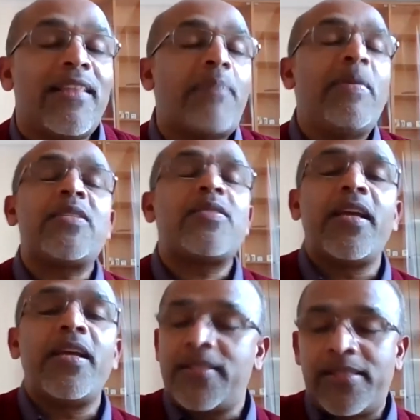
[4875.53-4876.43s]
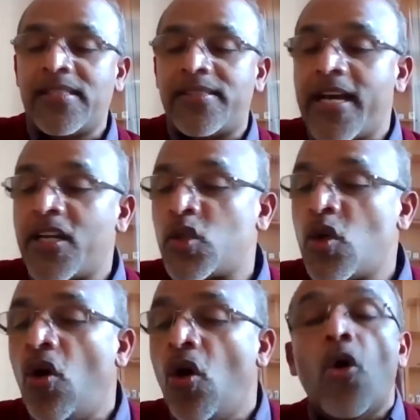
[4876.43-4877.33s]
That means the, since there is
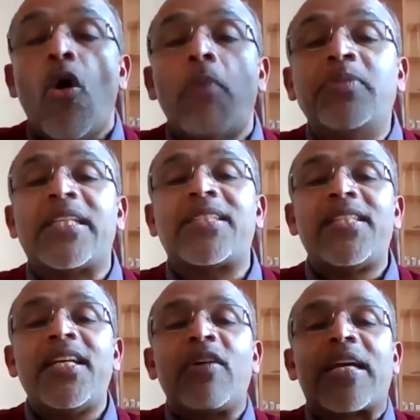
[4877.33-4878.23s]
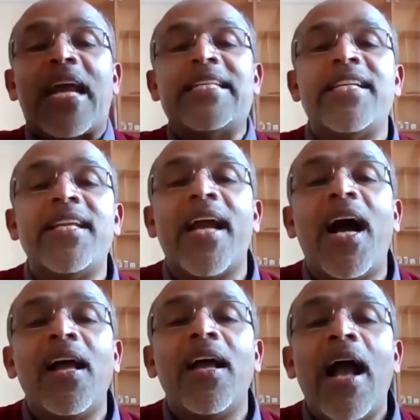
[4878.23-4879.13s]
no objective
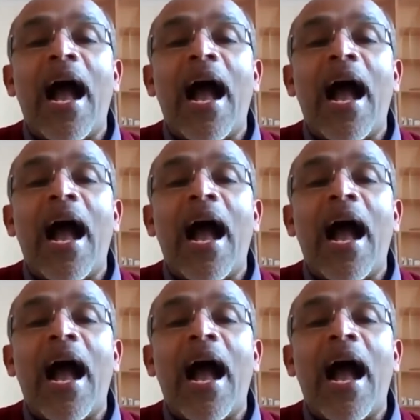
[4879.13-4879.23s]
criteria,